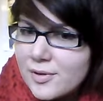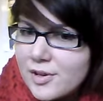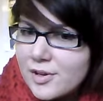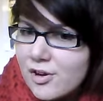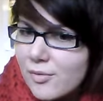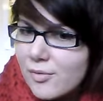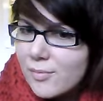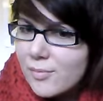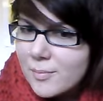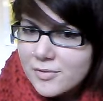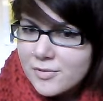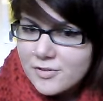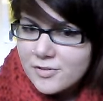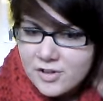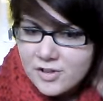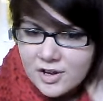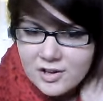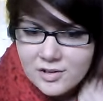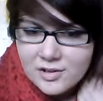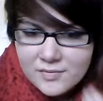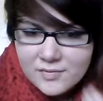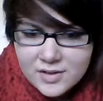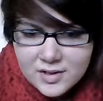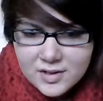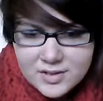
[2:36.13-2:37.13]
I can't remember the
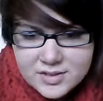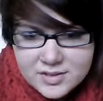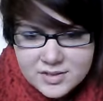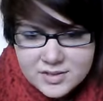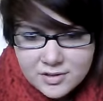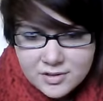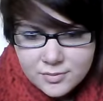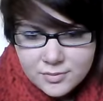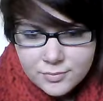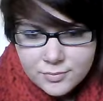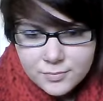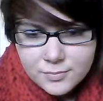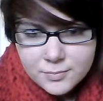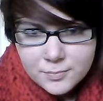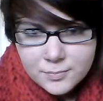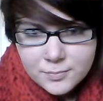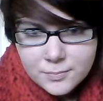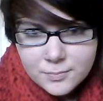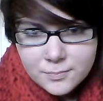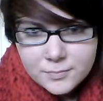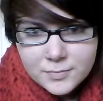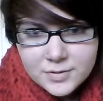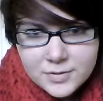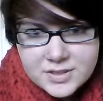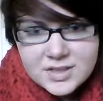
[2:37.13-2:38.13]
title of it. So,
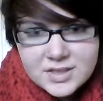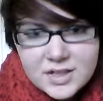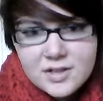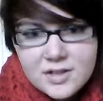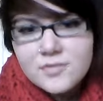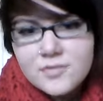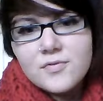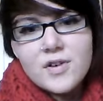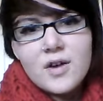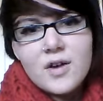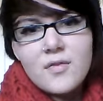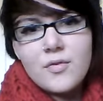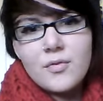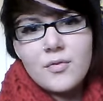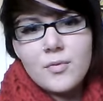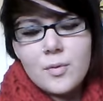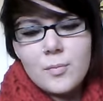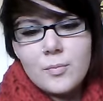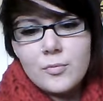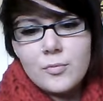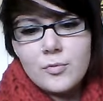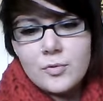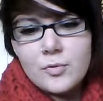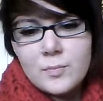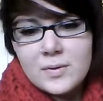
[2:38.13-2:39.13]
my second favourite
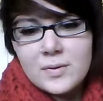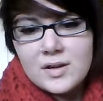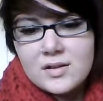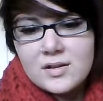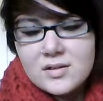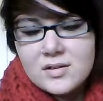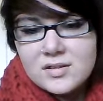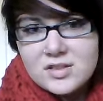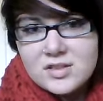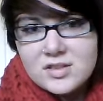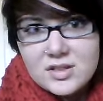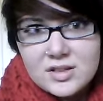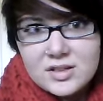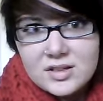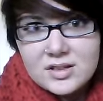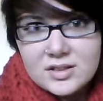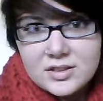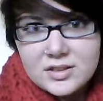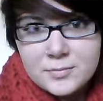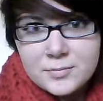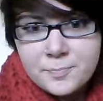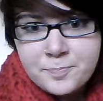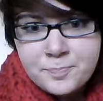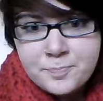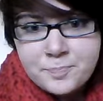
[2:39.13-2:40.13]
one would be The
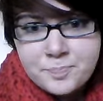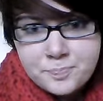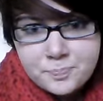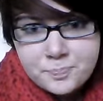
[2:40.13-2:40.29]
Tiger,